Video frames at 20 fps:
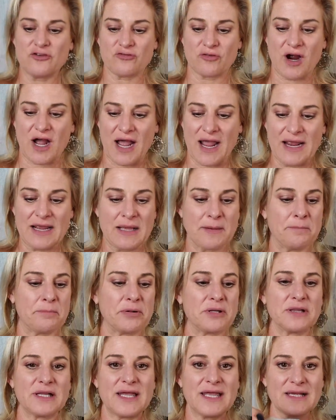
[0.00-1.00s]
dry,
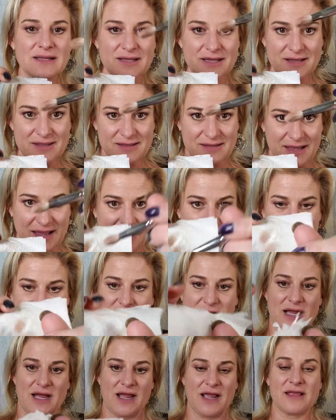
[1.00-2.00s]
completely
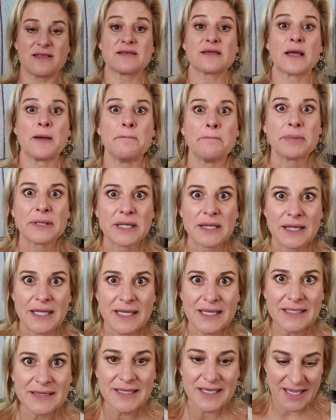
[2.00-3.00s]
sanitized,
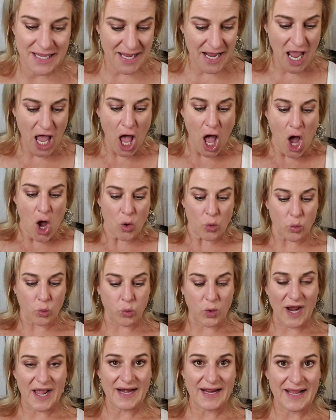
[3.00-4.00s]
completely
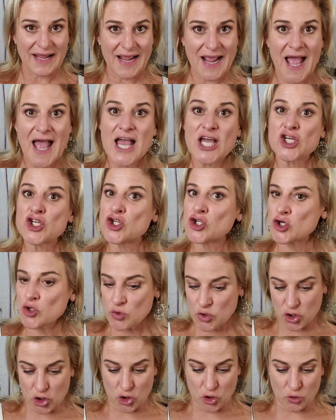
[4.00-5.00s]
ready to
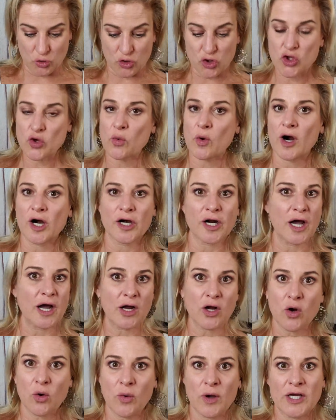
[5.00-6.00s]
use. You are
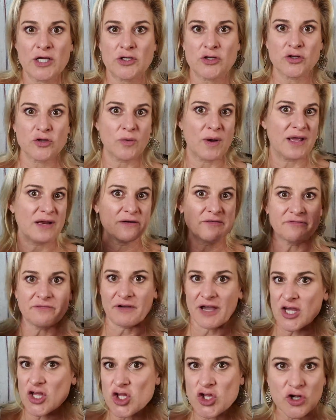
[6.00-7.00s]
not going to
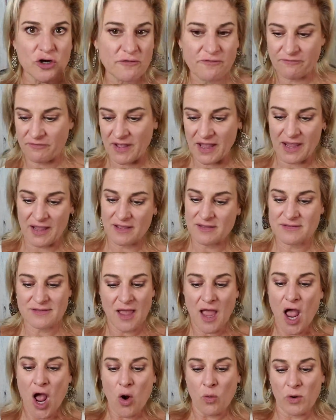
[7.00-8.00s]
infest your face
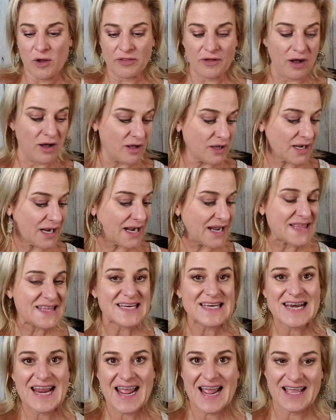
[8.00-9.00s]
with all kinds of
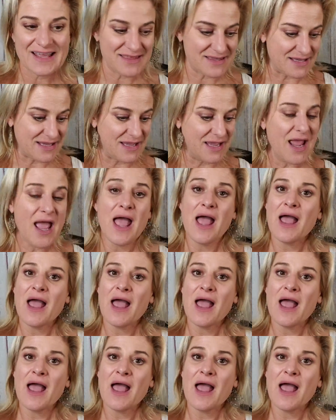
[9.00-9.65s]
nasty.